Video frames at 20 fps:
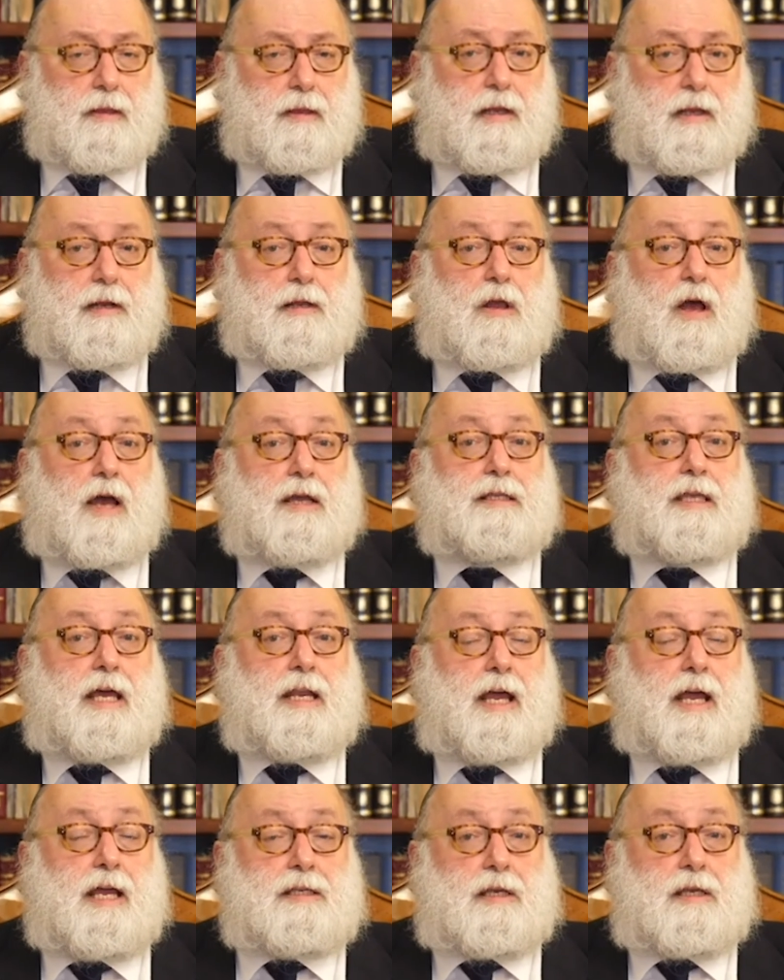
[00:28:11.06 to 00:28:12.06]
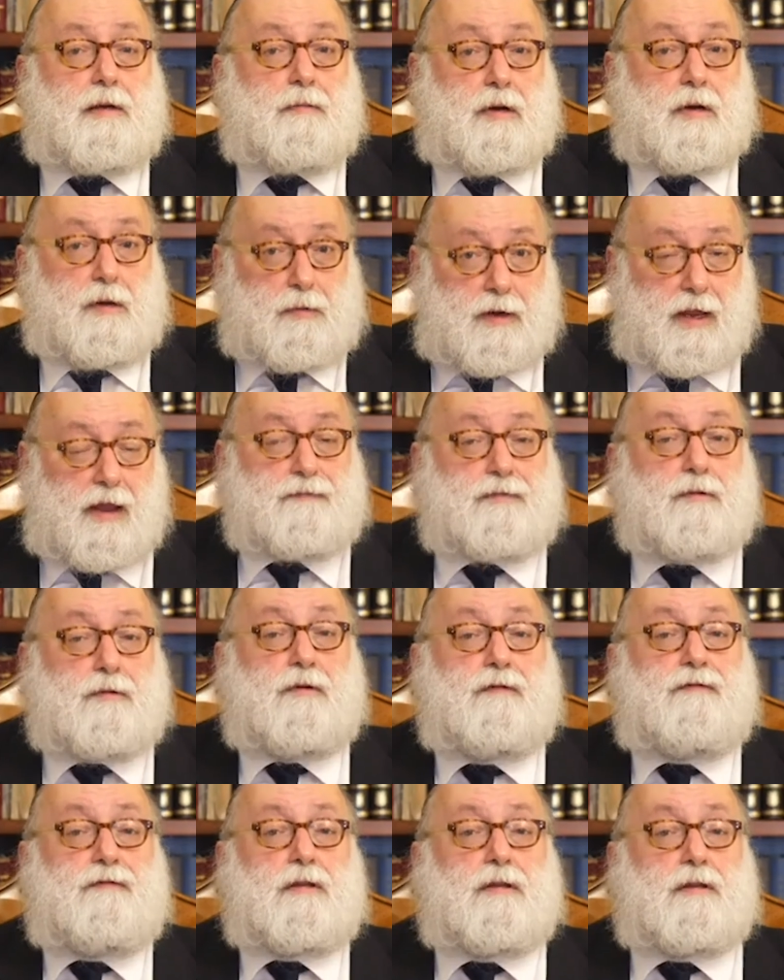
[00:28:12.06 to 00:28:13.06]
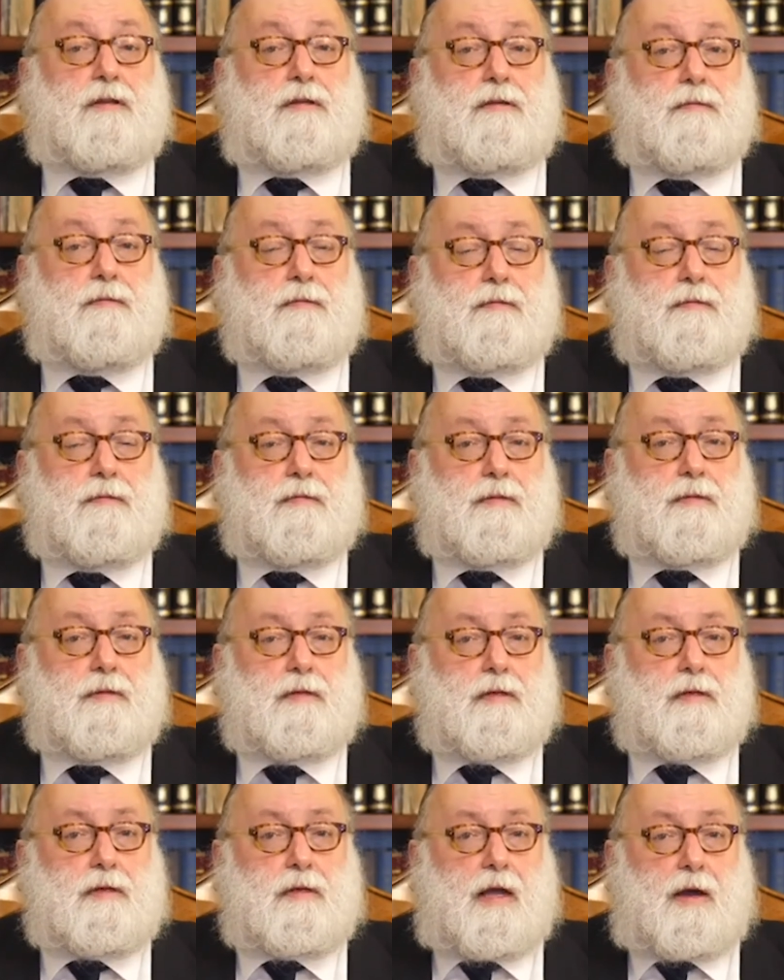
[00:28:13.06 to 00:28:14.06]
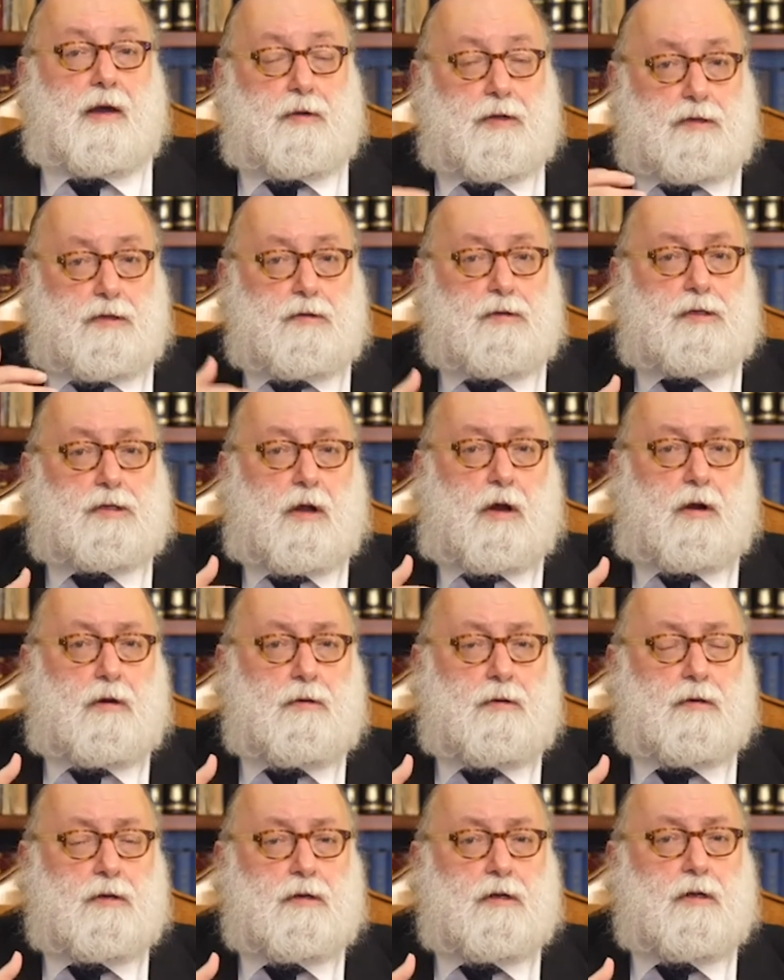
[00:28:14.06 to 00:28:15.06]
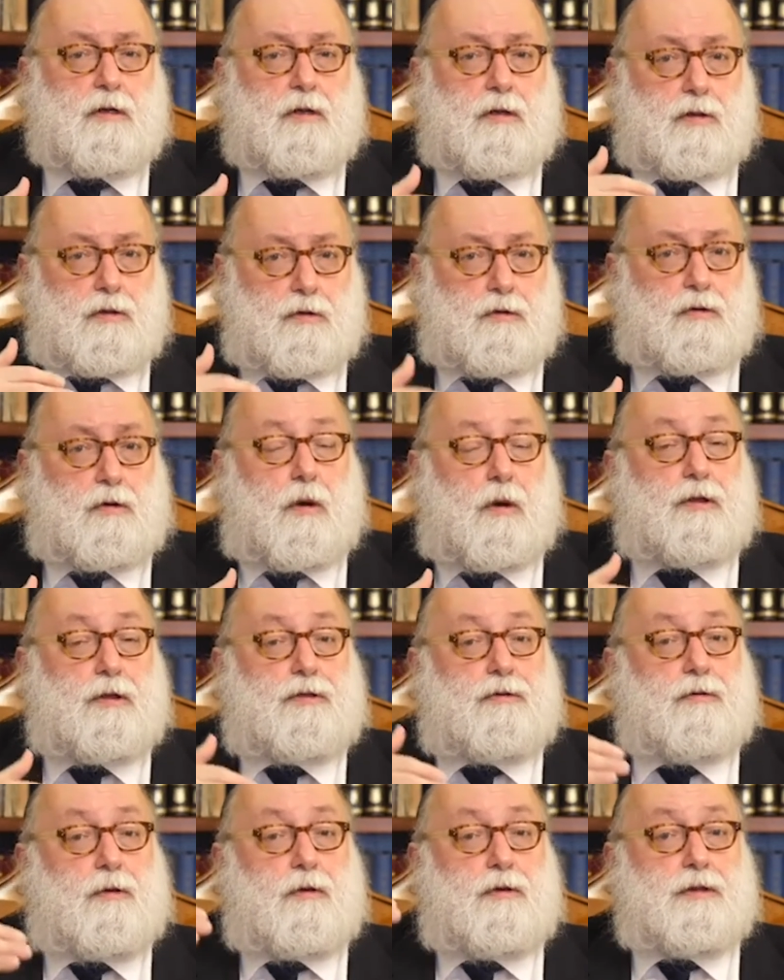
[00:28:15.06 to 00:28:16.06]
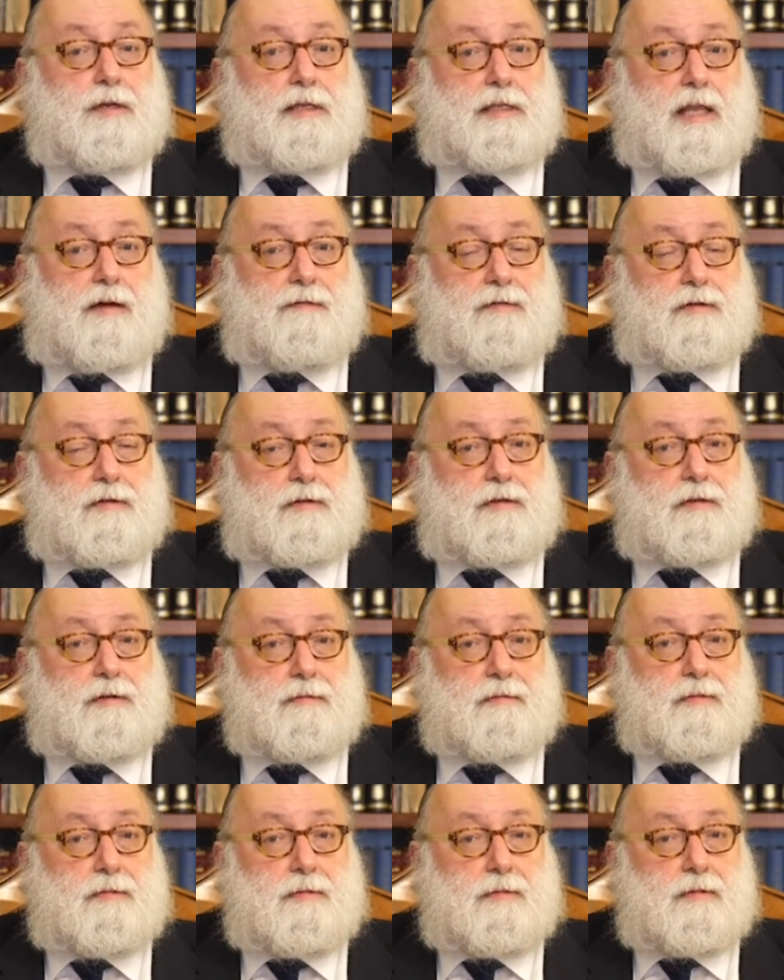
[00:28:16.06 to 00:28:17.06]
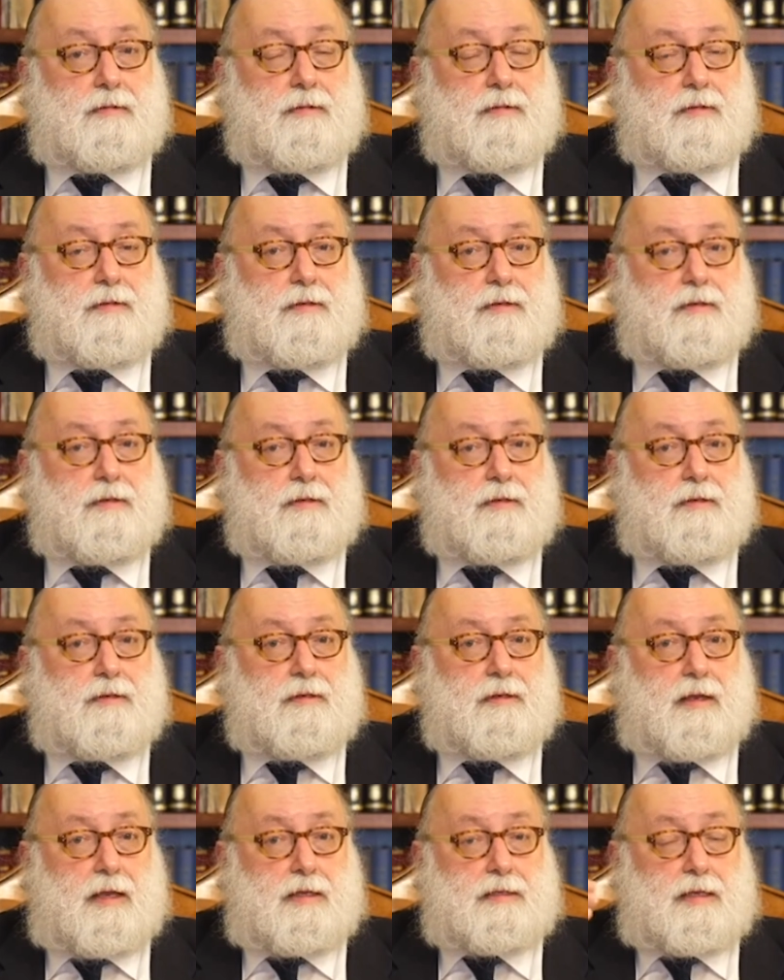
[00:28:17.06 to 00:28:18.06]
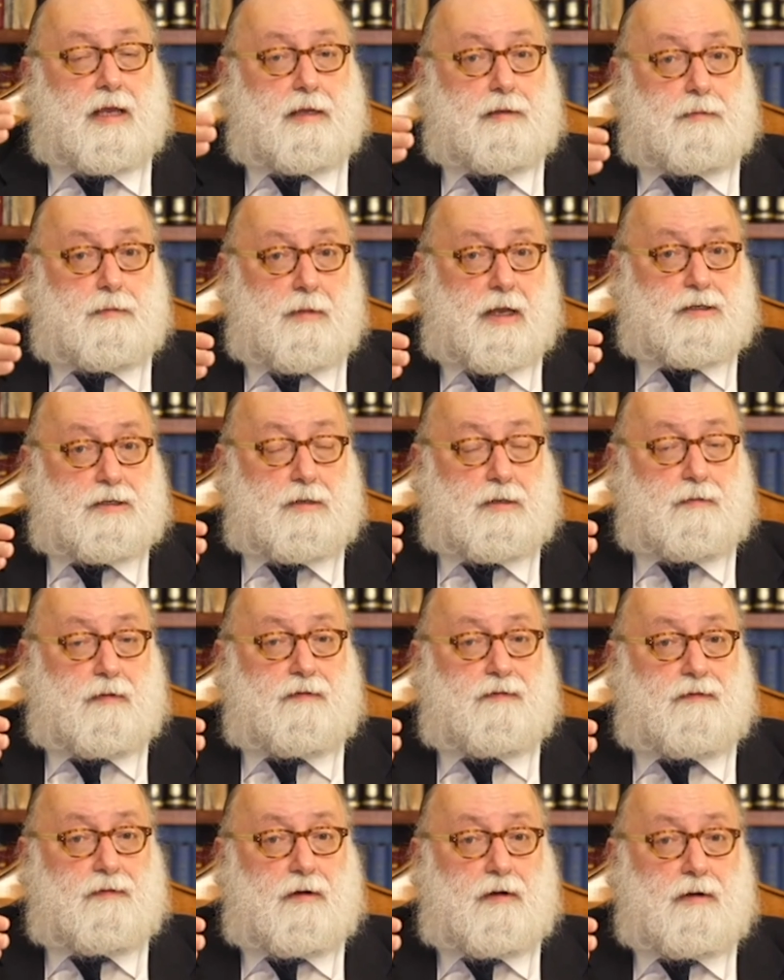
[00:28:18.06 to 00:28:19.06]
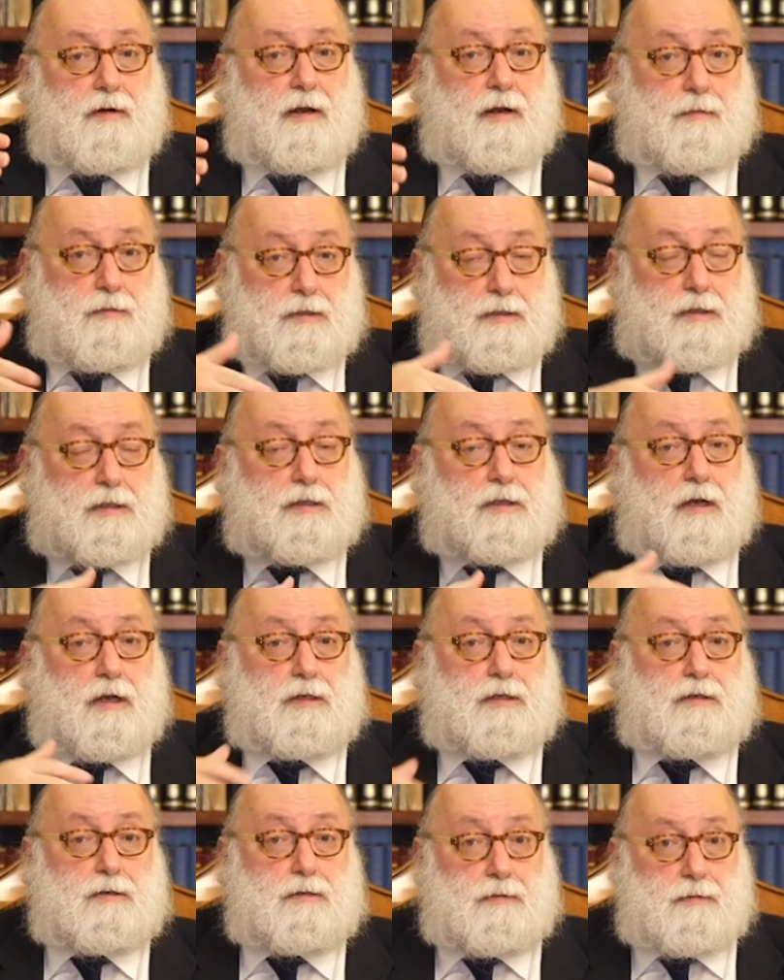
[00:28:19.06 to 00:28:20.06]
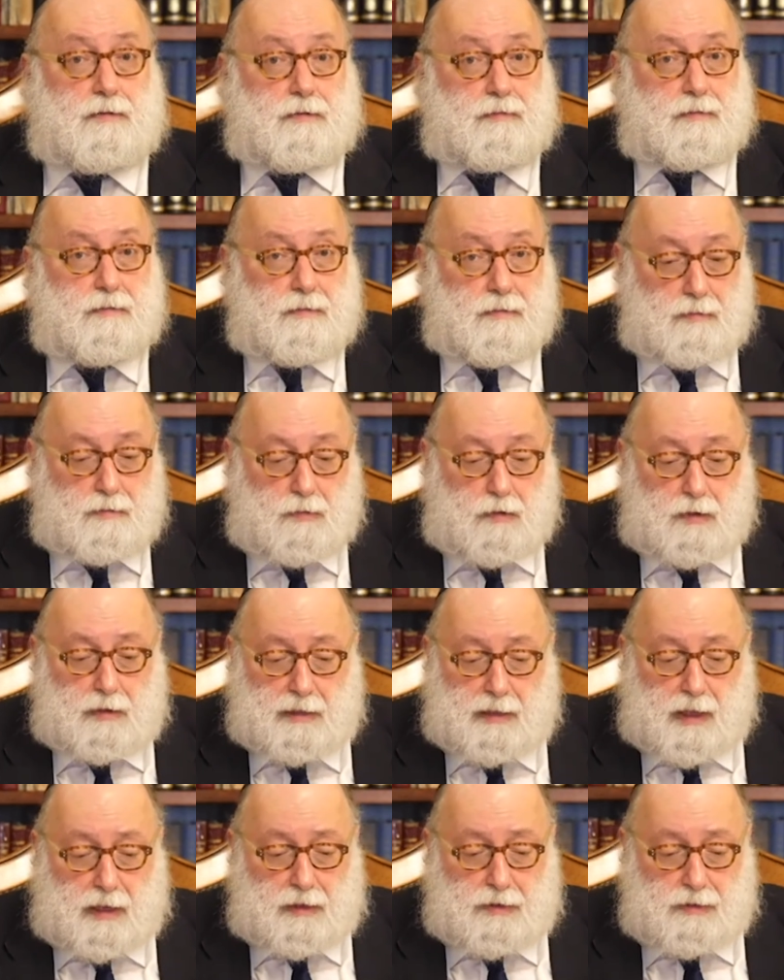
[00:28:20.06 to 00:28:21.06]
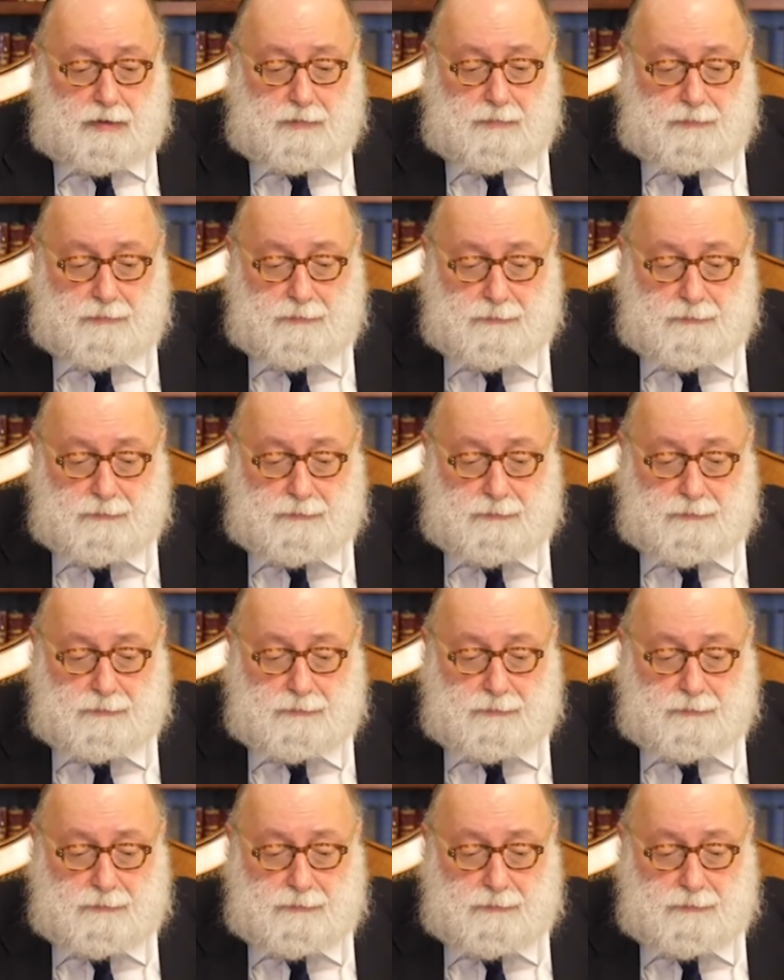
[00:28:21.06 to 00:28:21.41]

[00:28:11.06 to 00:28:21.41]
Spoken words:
there lies that Etzem, but we have to reveal it. And we do so through going through all these levels, as I mentioned before, and we'll discuss soon more at length.